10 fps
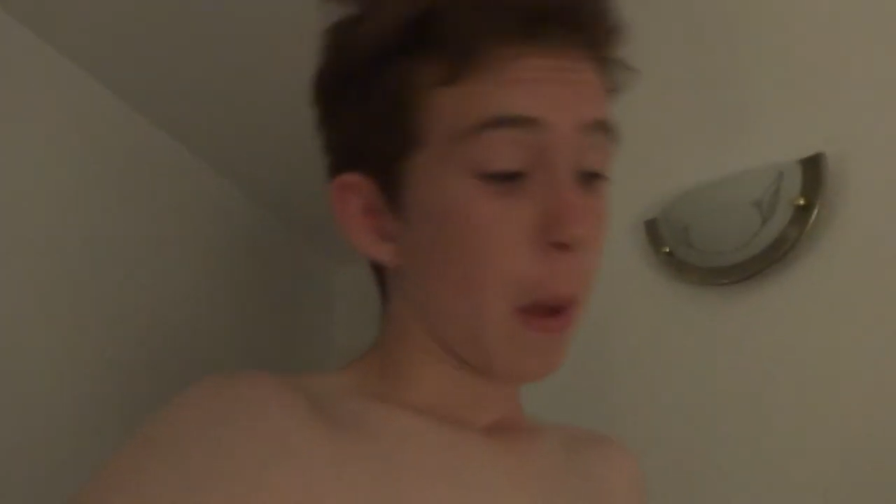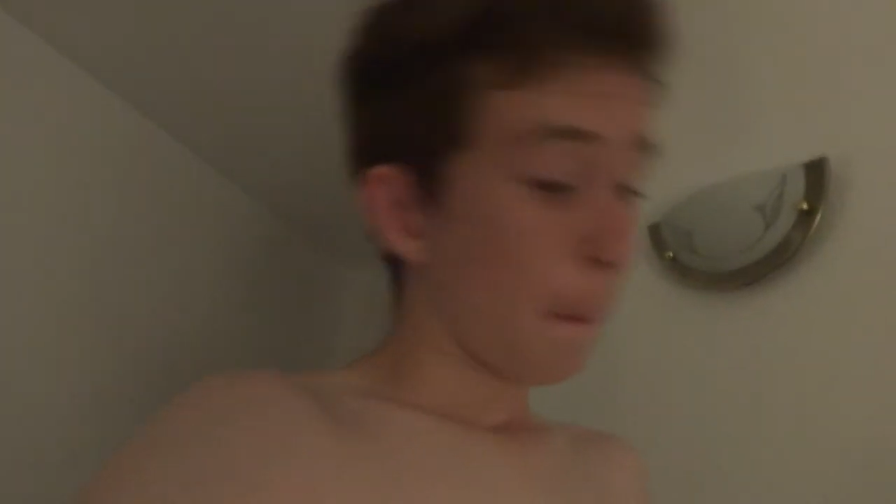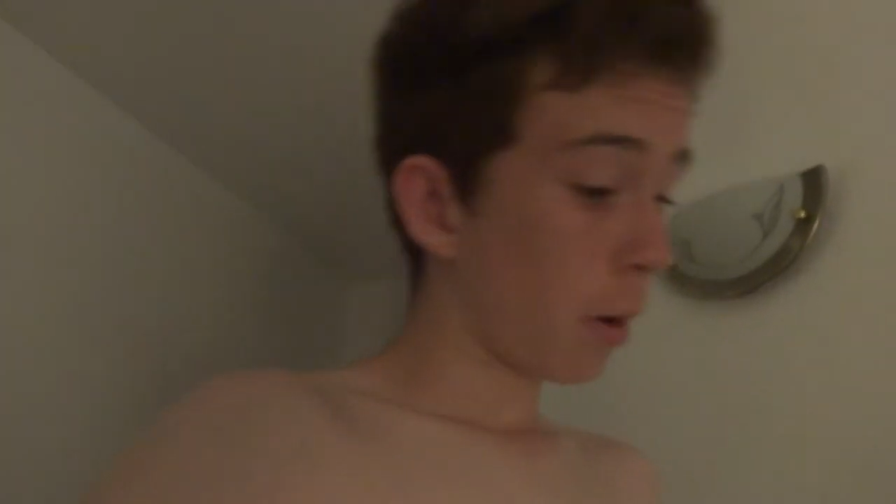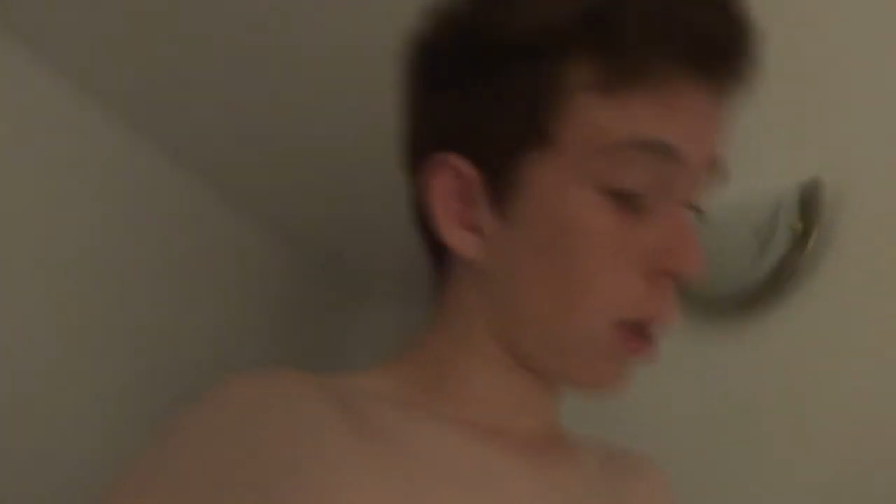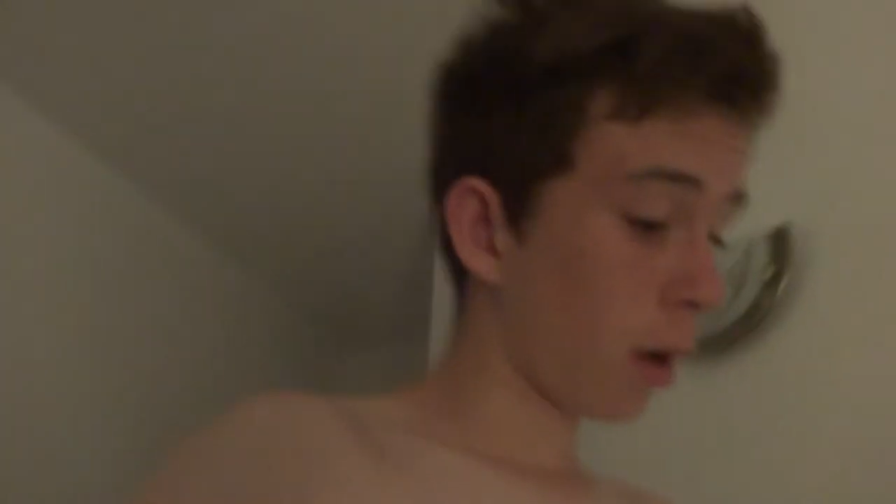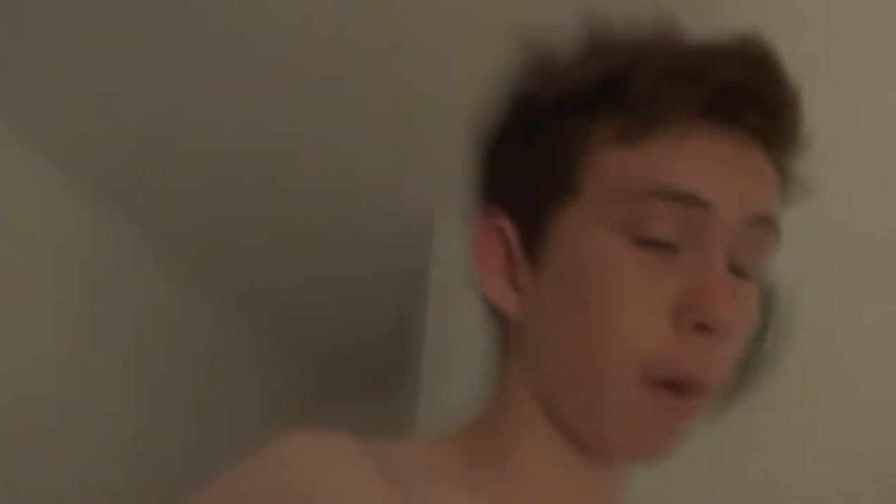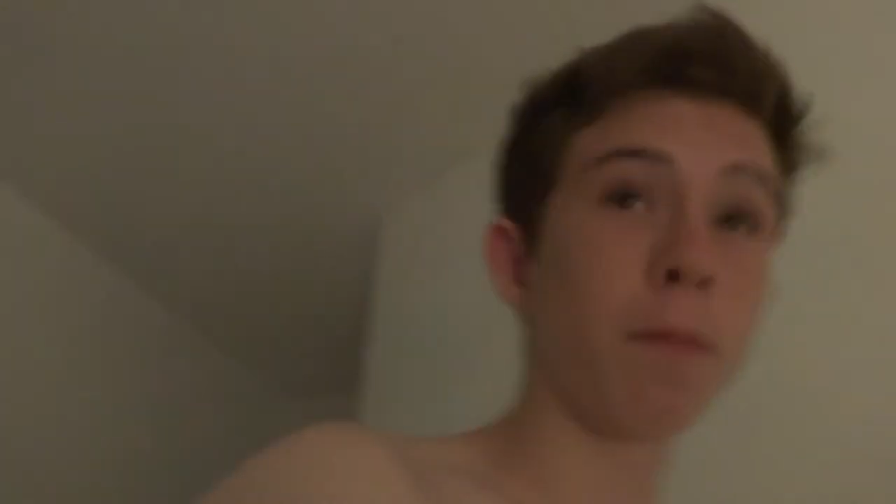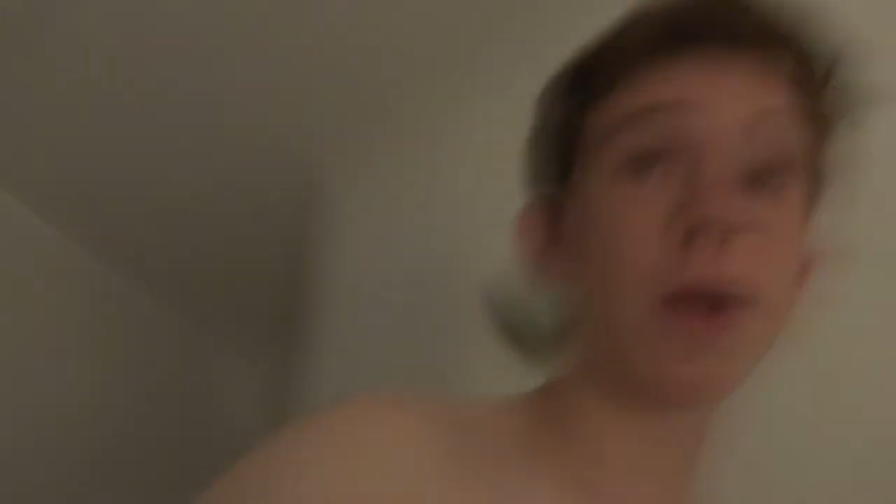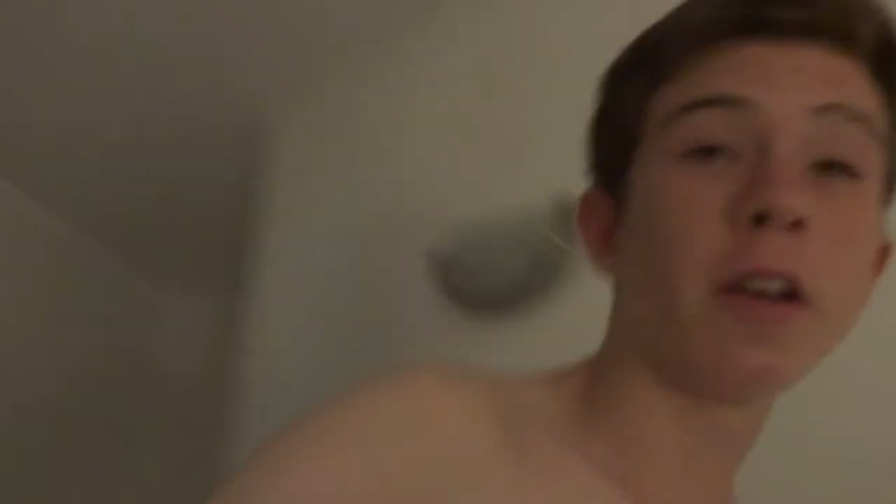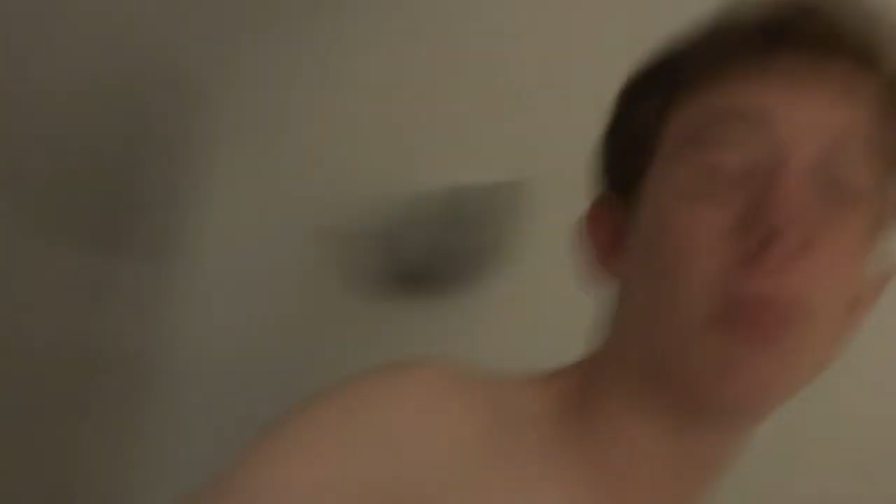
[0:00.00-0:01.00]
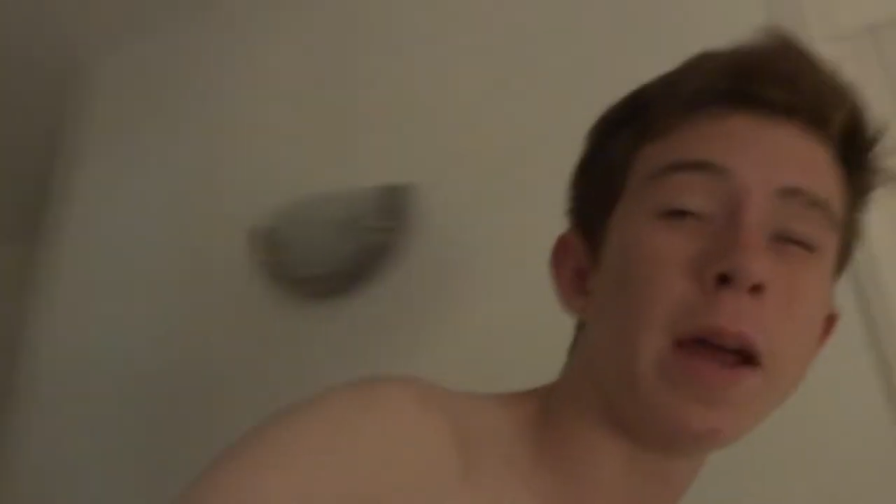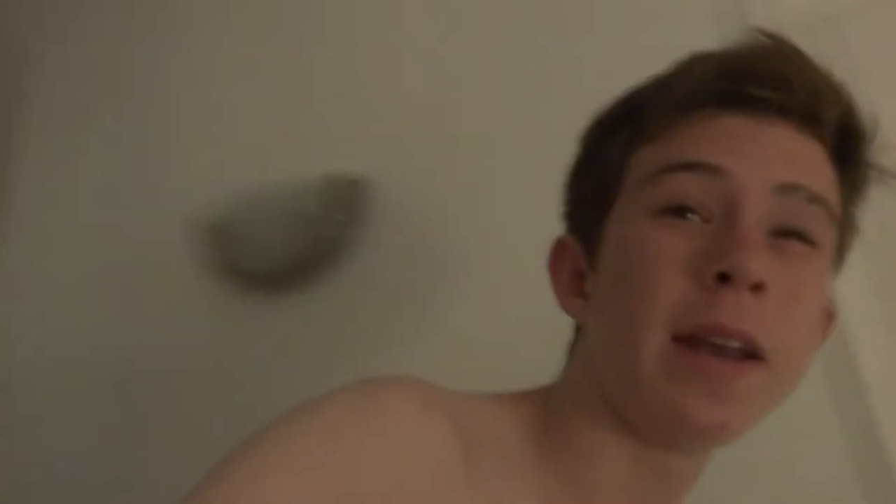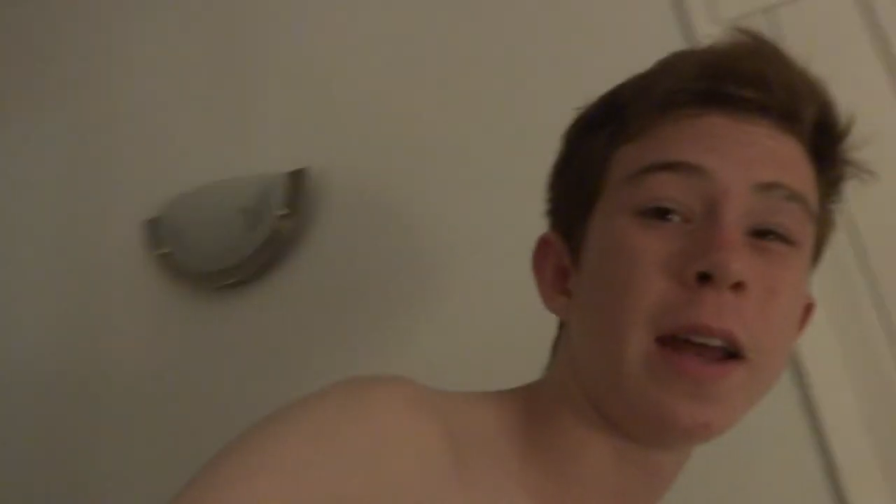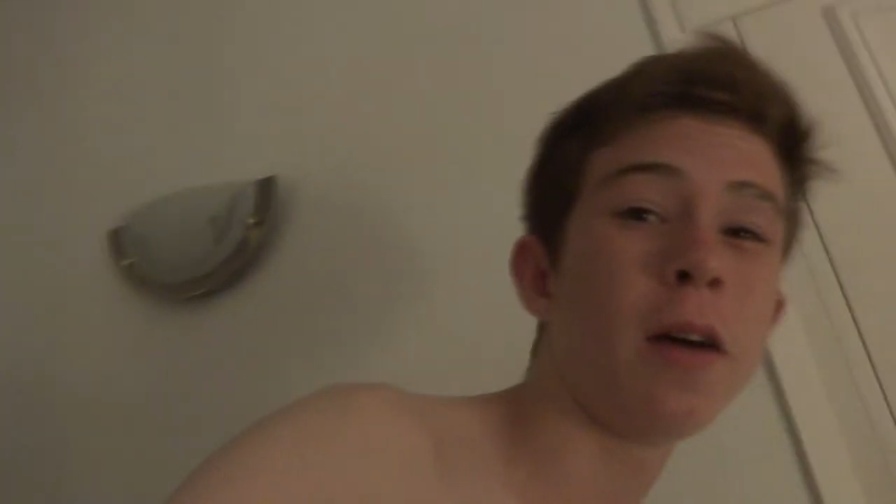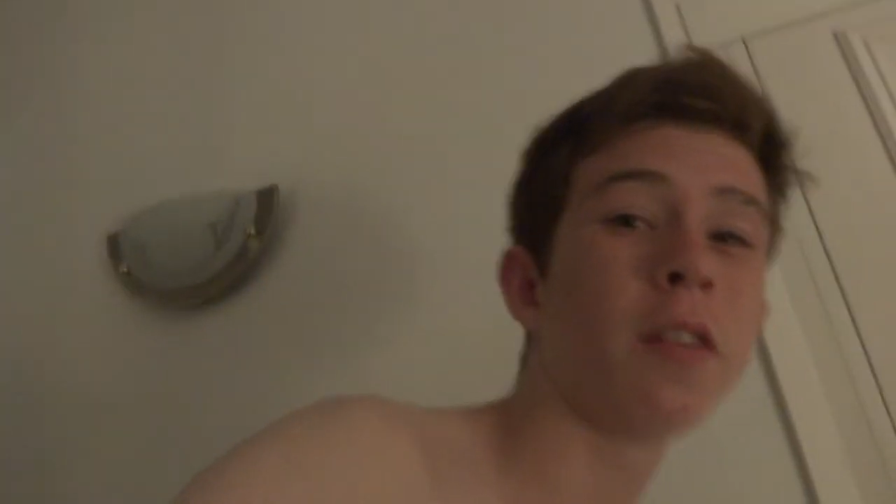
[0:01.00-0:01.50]
But I'm going to bed
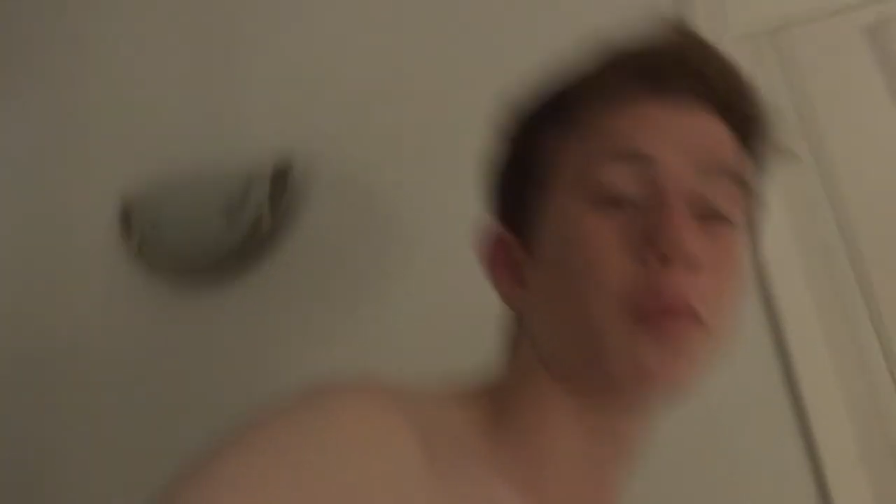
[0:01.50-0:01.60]
now. It's